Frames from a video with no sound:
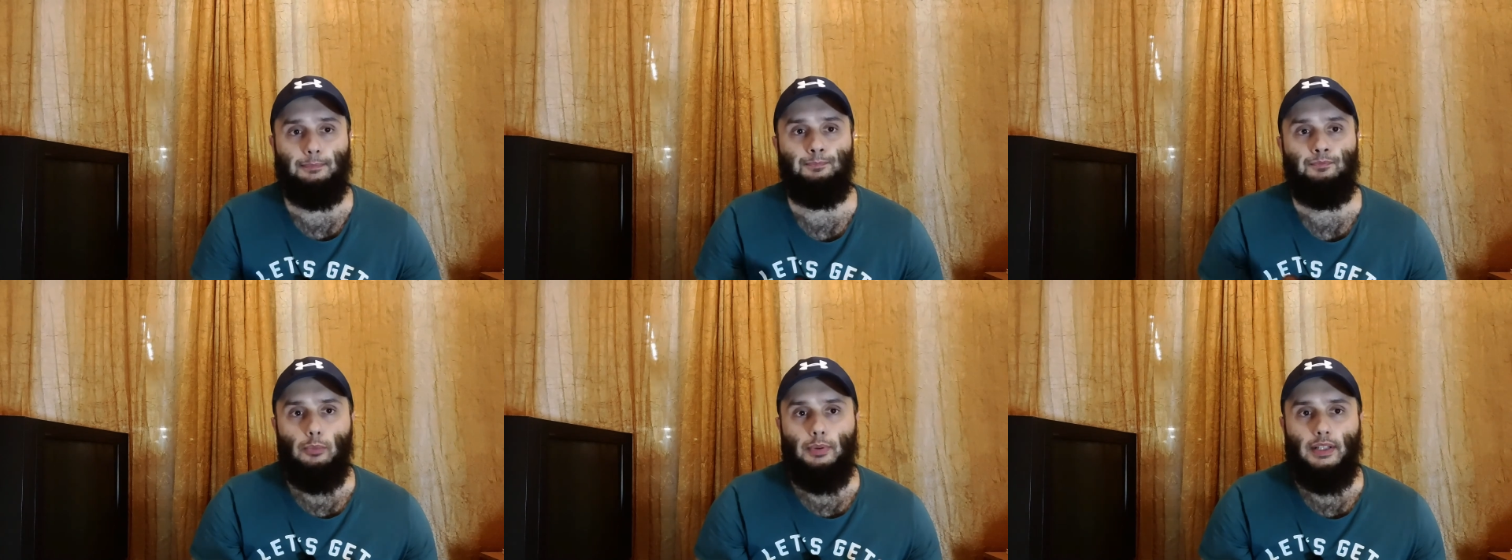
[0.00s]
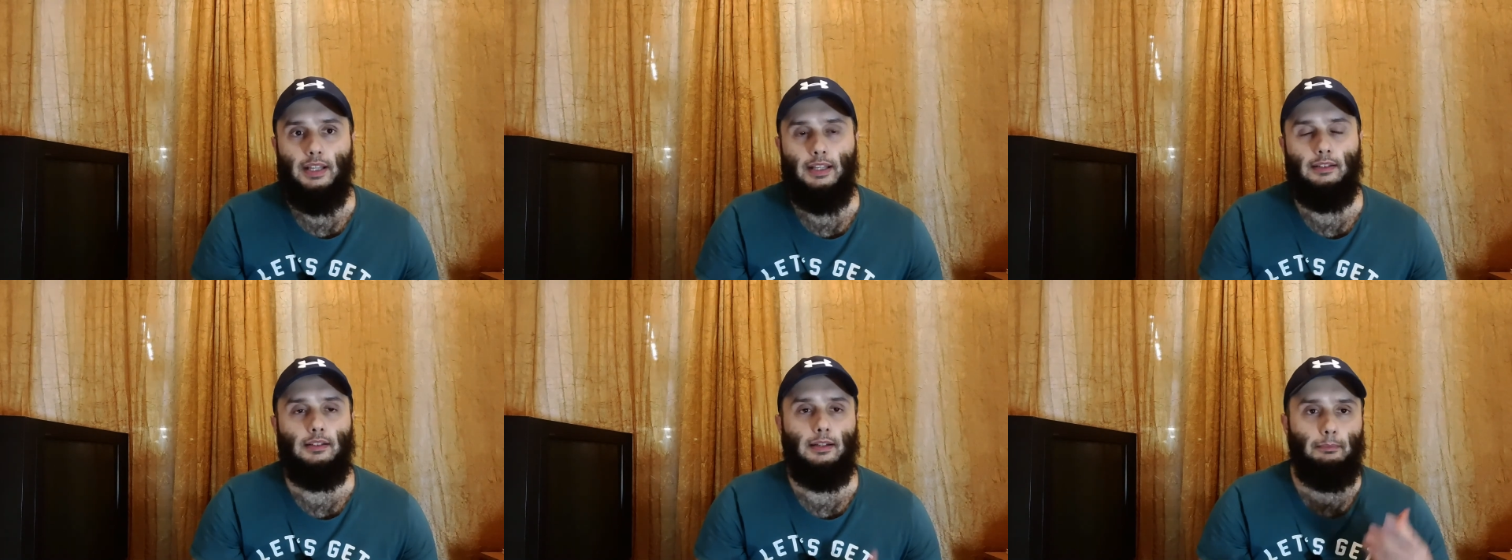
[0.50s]

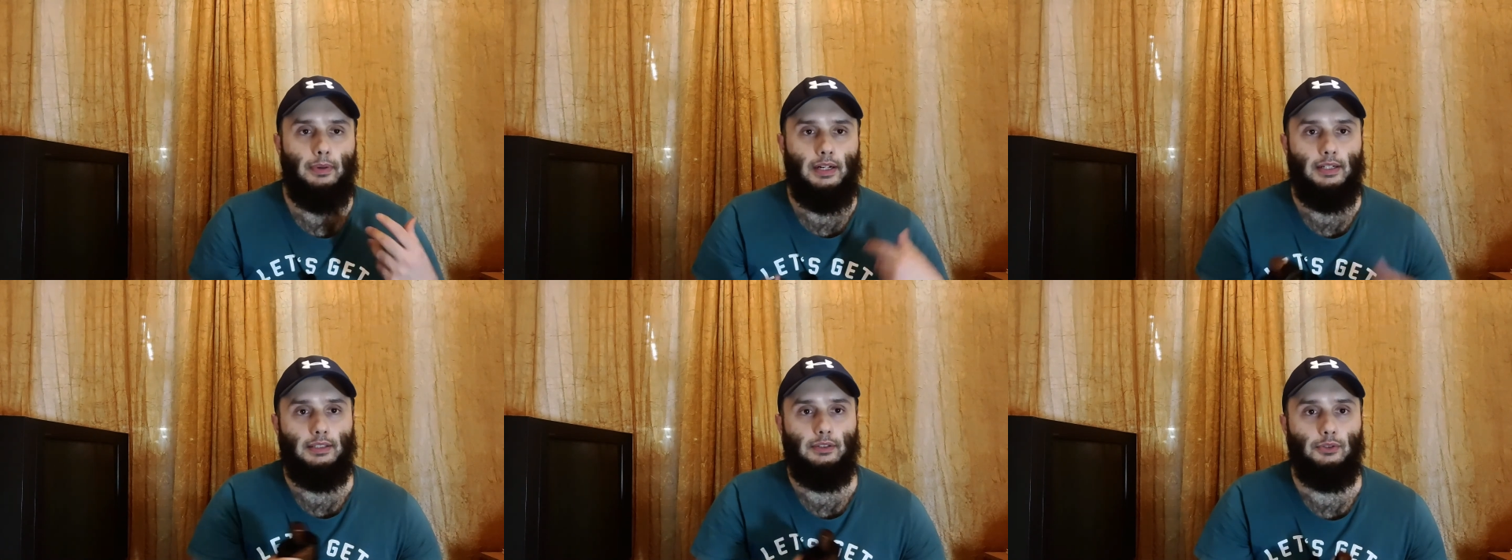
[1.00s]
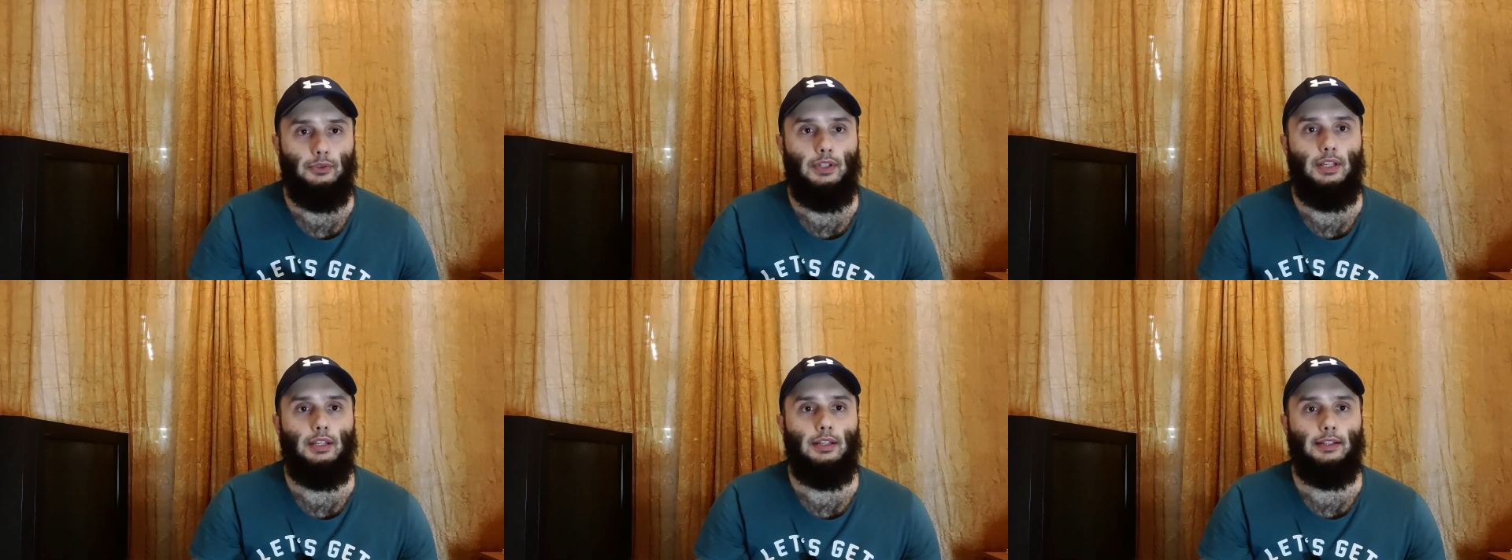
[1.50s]
opening compared to
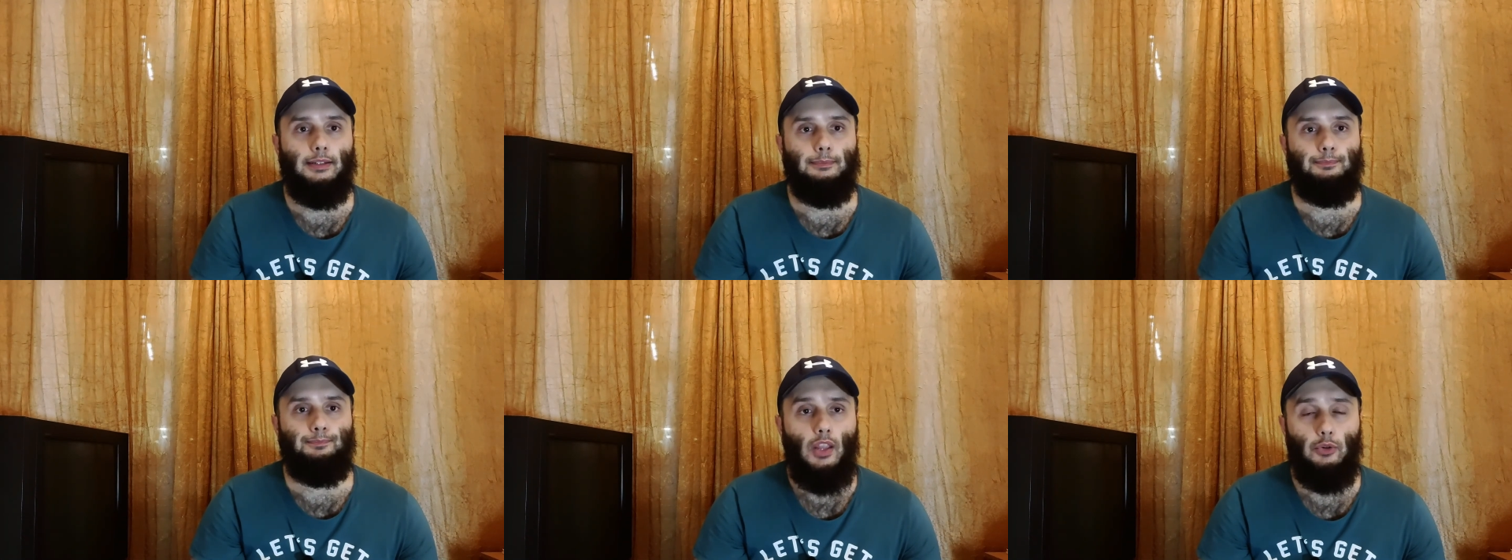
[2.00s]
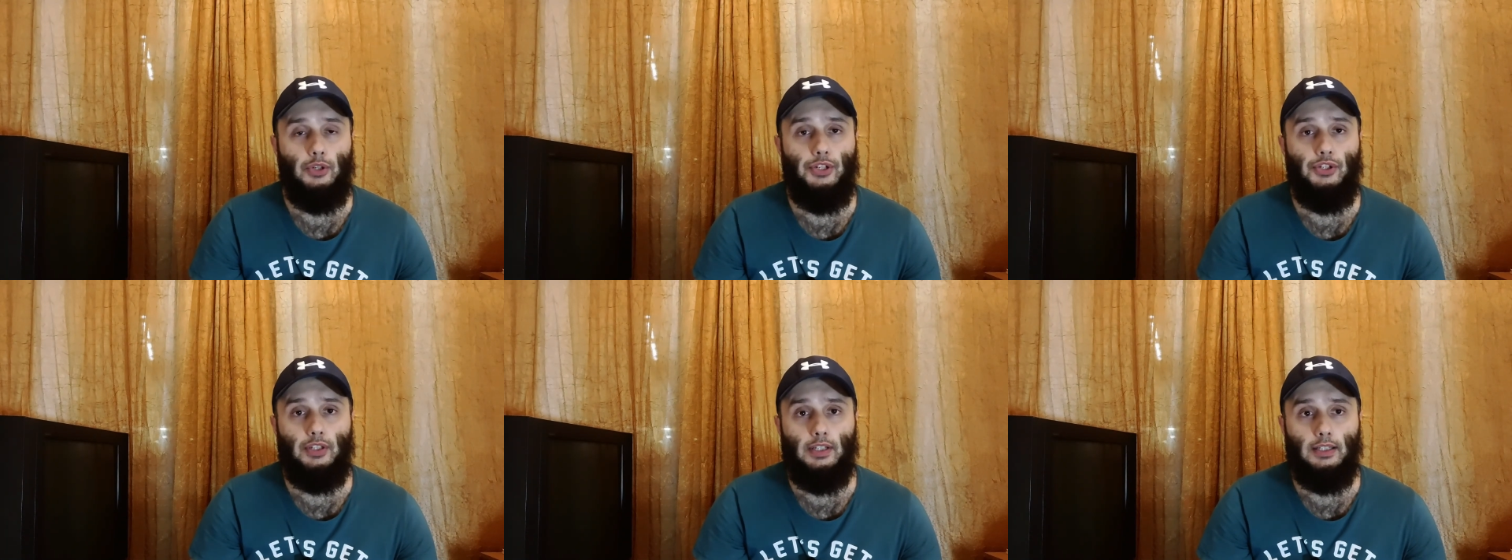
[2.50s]
the
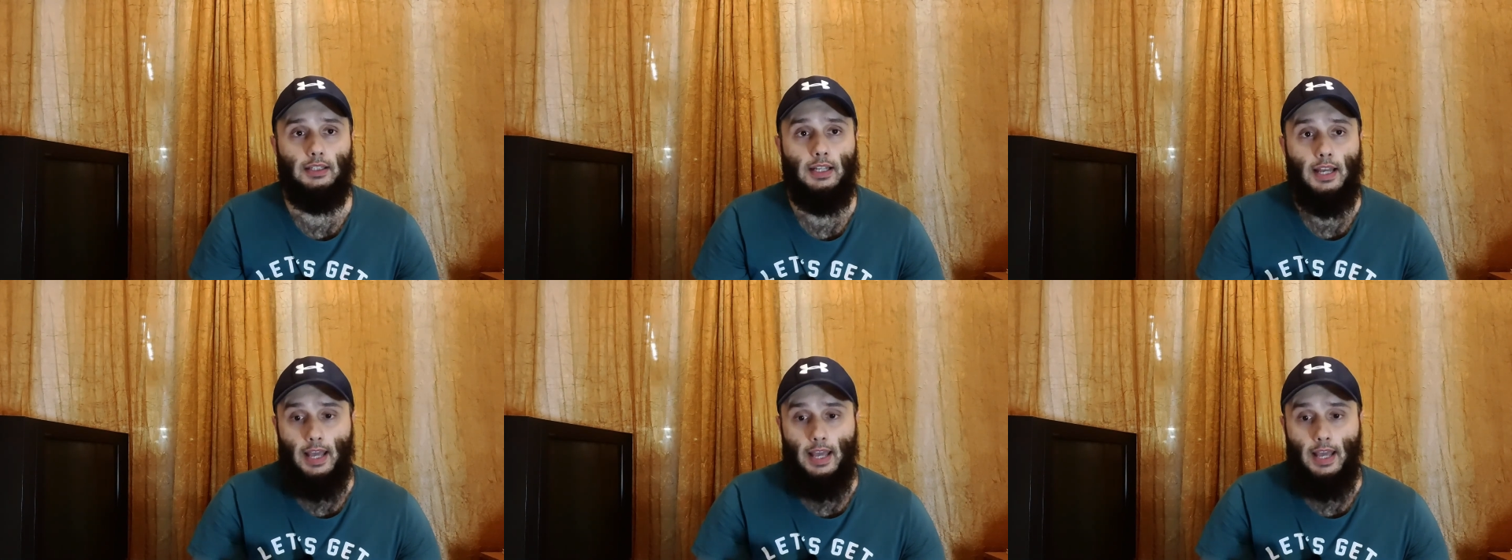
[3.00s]
original.